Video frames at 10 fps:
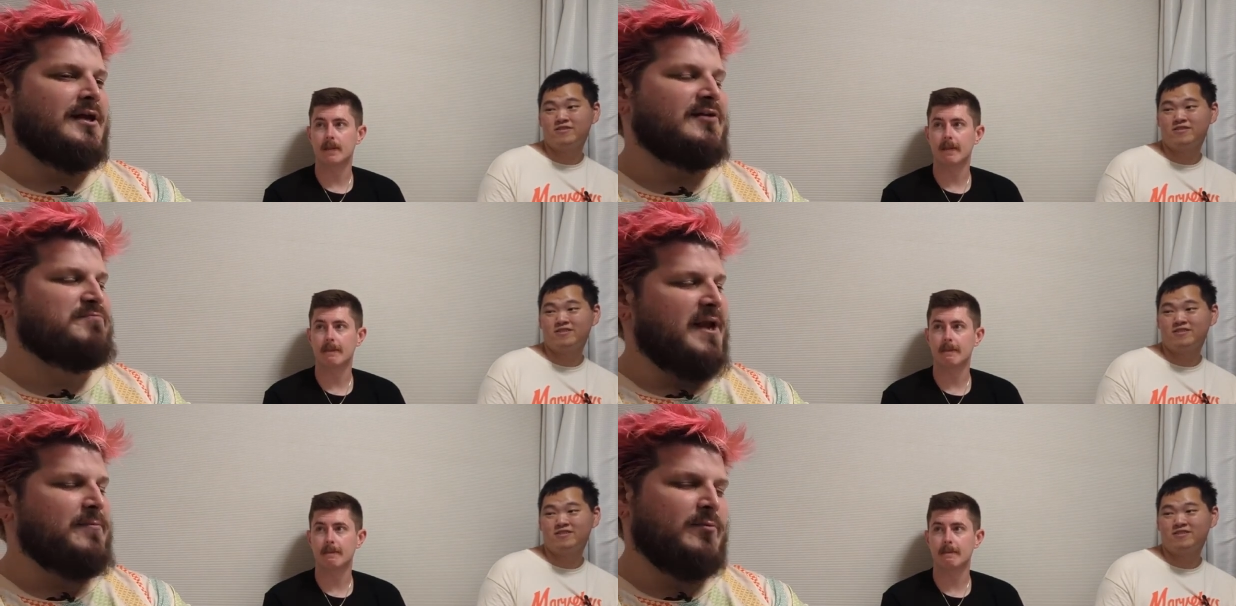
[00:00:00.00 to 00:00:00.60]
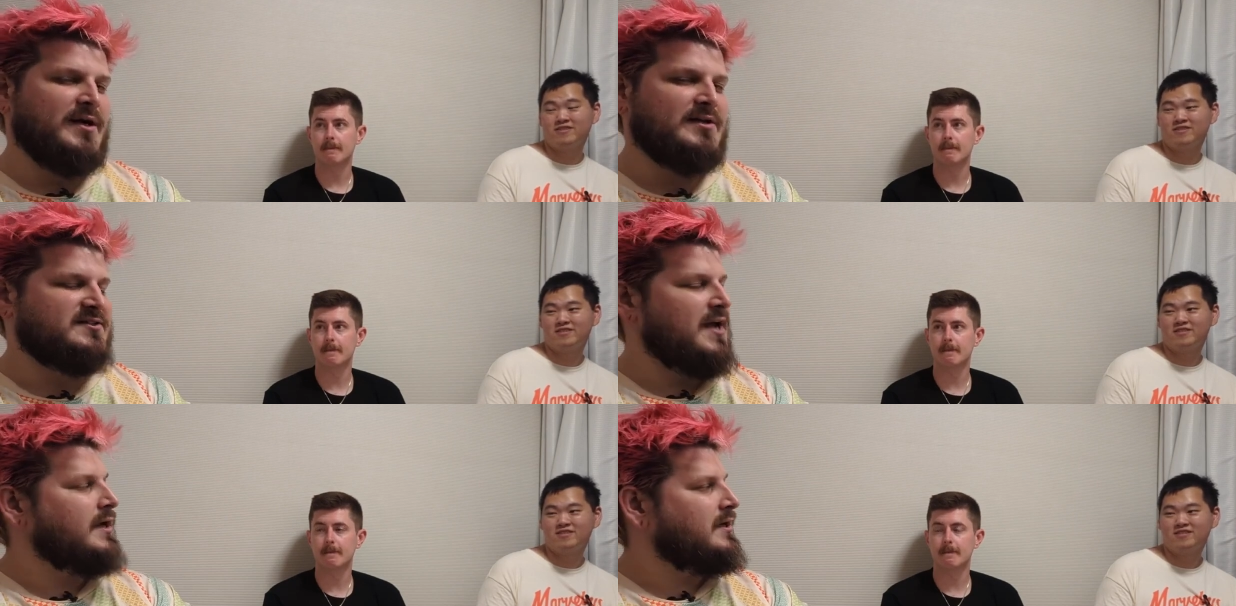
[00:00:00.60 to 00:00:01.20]
Speaker 1: if people went
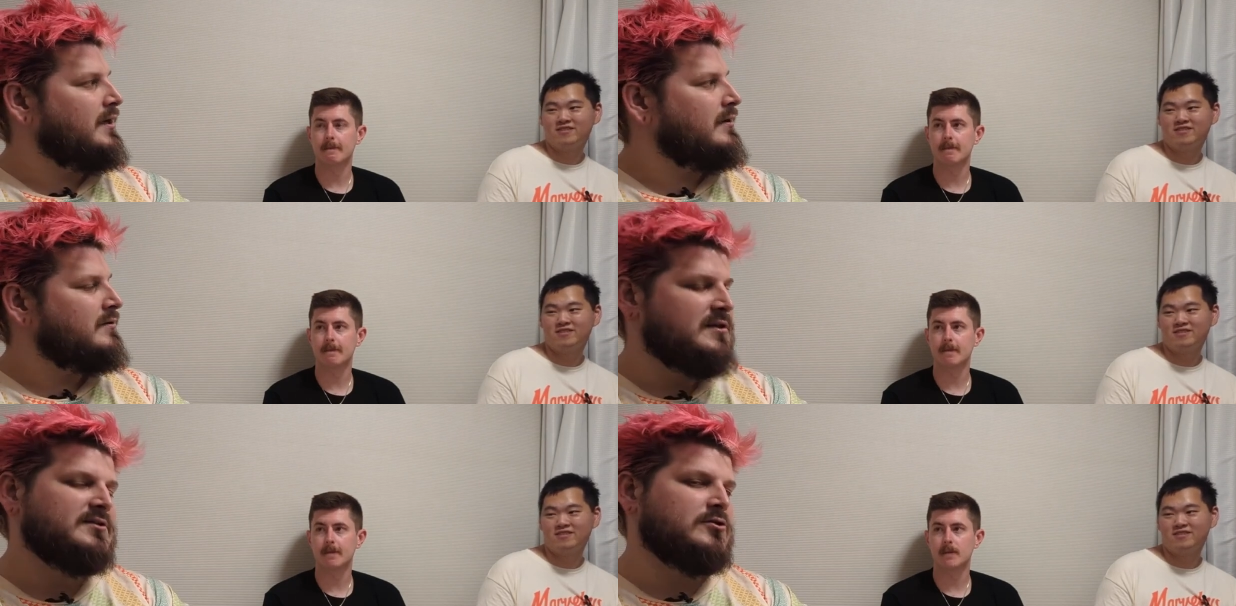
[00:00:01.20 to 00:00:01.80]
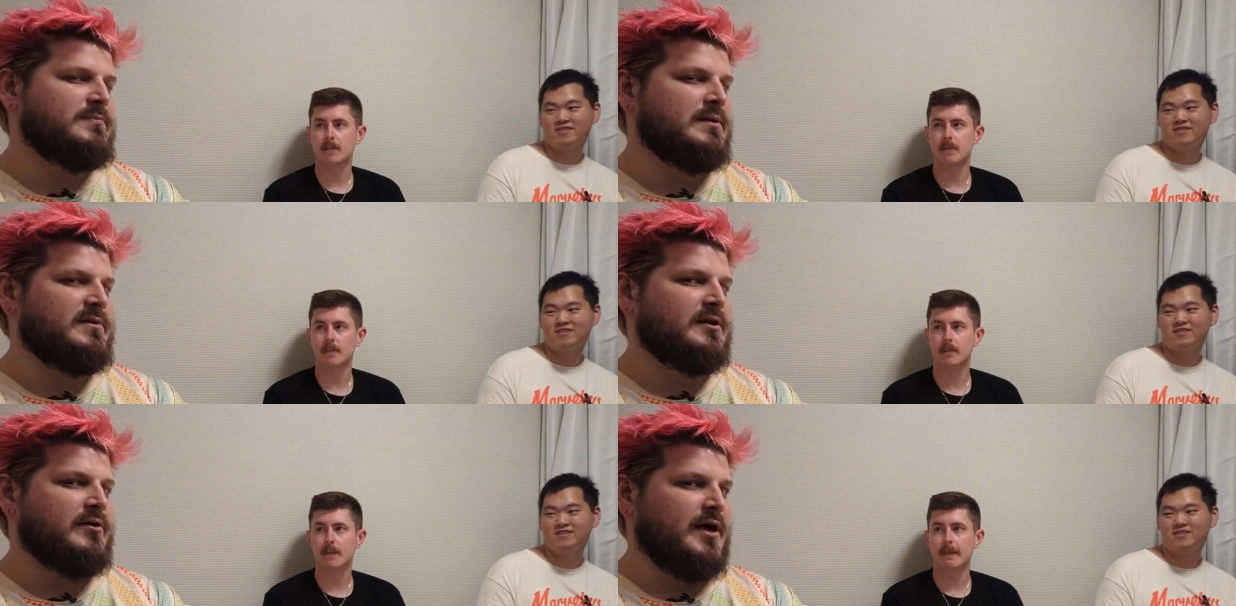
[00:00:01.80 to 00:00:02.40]
insane here, this could
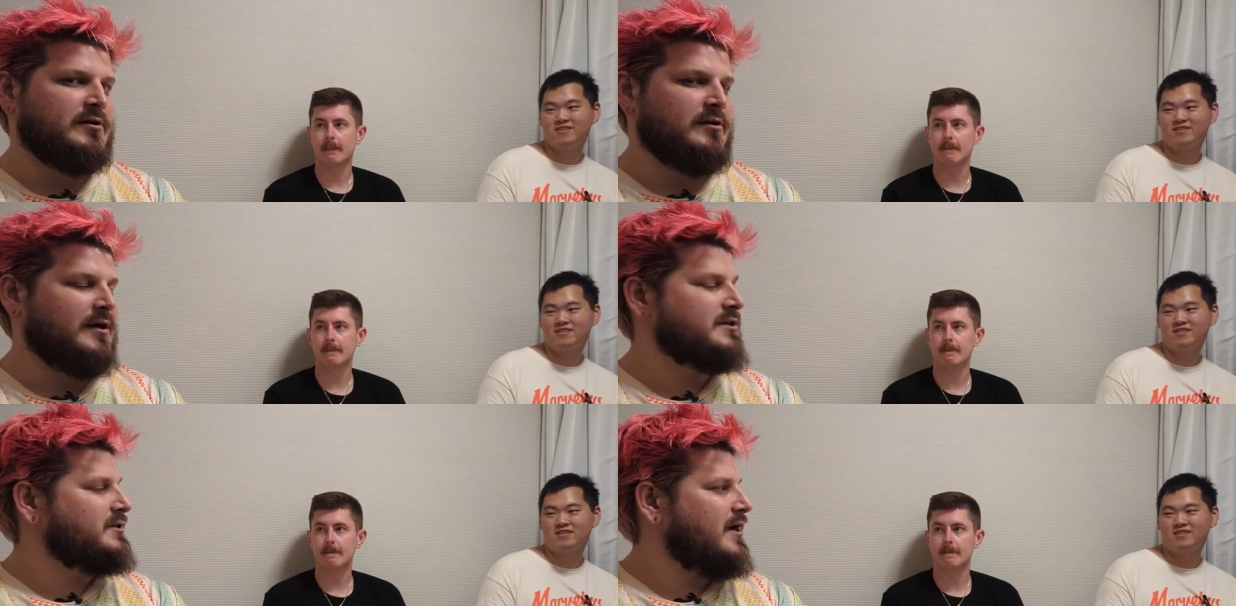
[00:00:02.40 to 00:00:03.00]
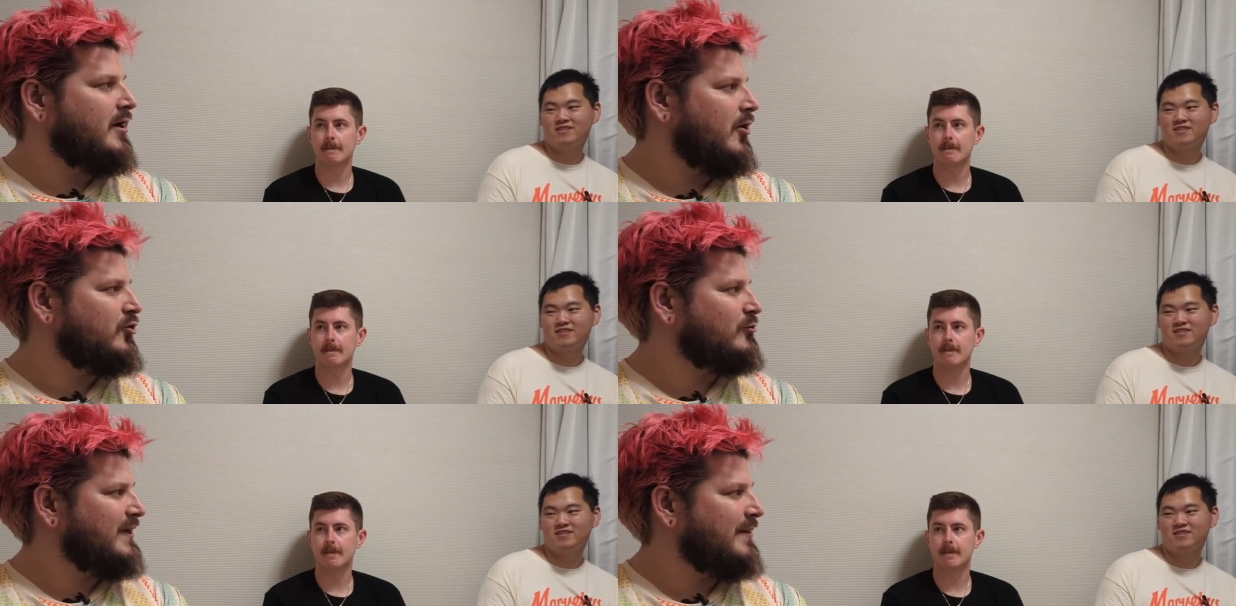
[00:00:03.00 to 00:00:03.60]
be a bit of crowd crush, and I
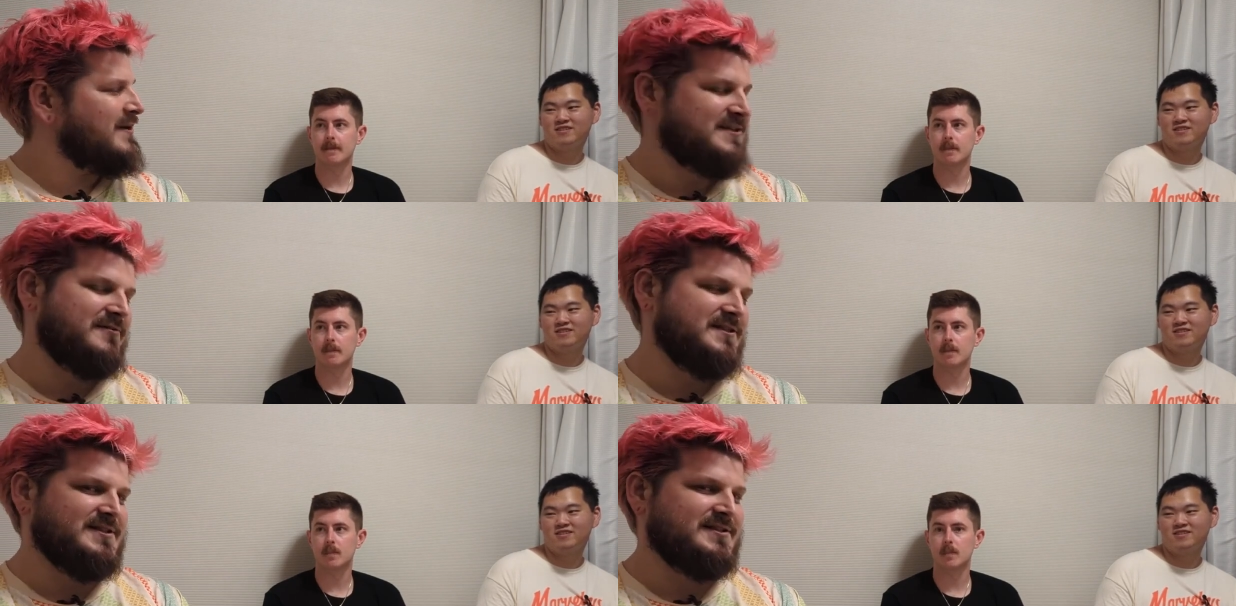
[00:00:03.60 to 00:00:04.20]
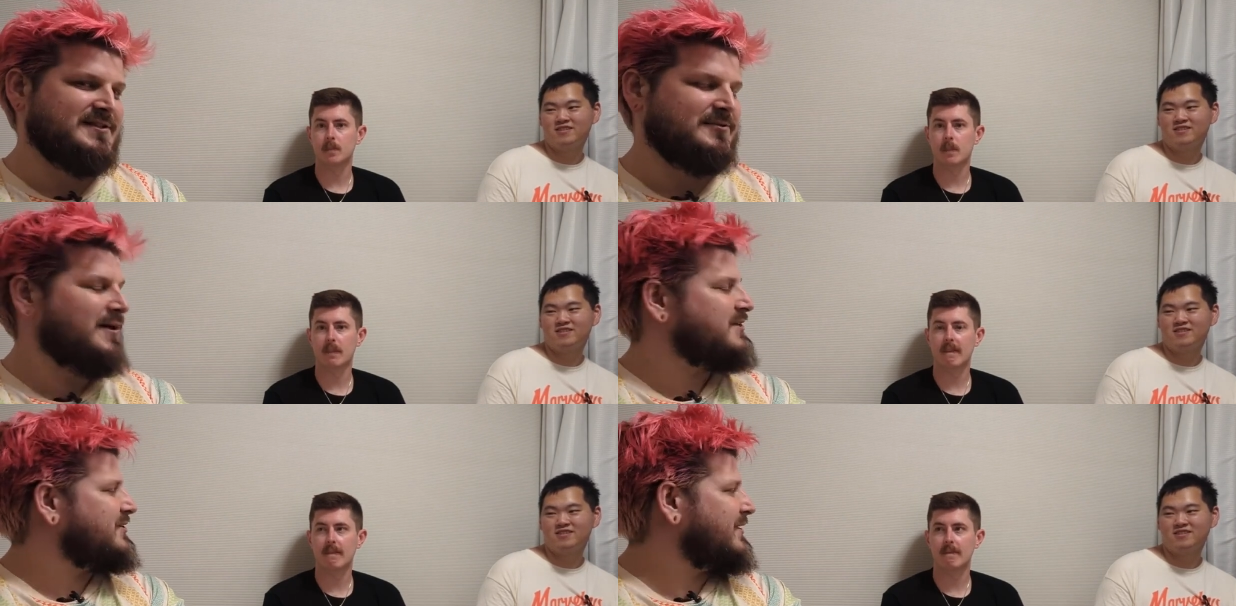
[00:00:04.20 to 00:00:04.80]
don't normally get myself in this
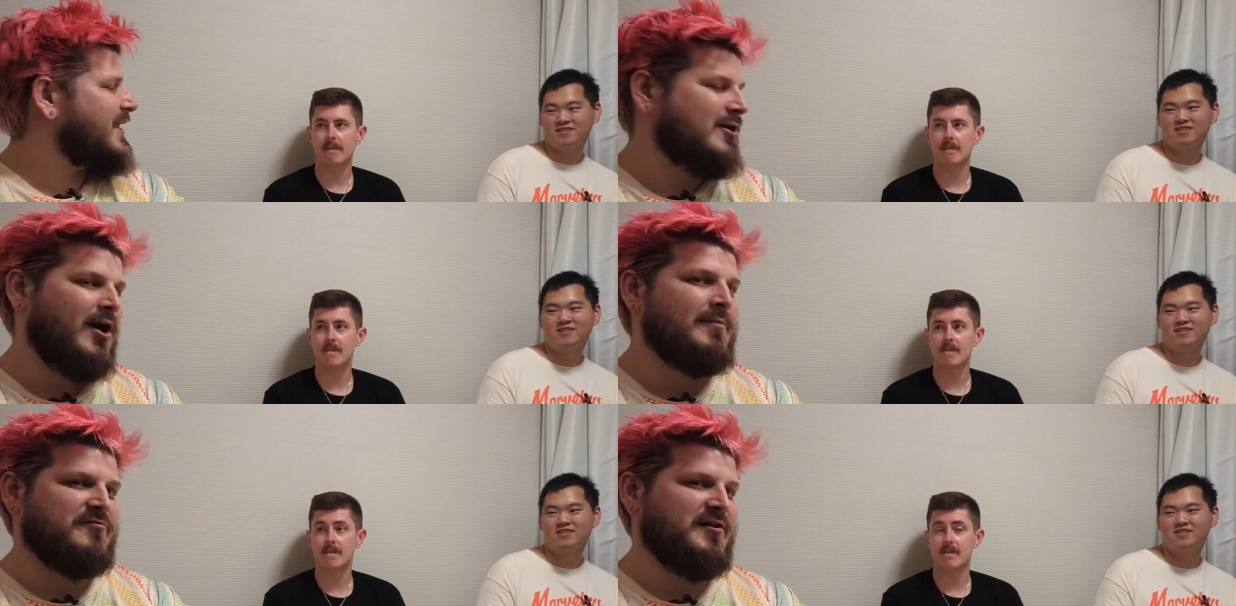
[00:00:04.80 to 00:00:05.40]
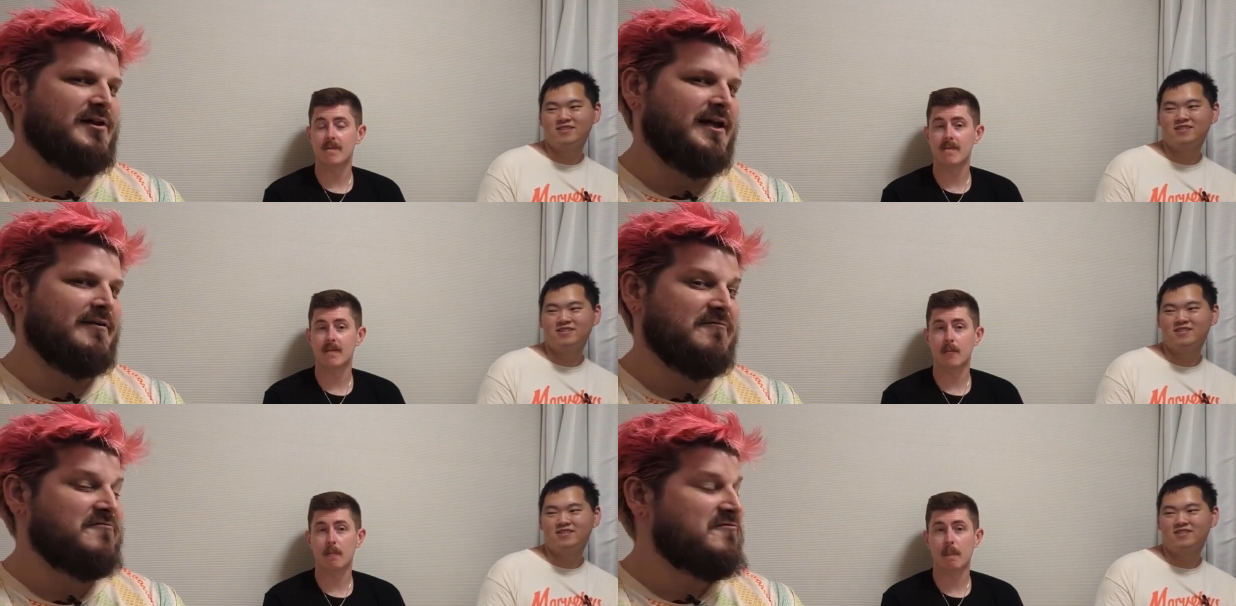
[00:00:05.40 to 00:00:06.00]
situation, and I am feeling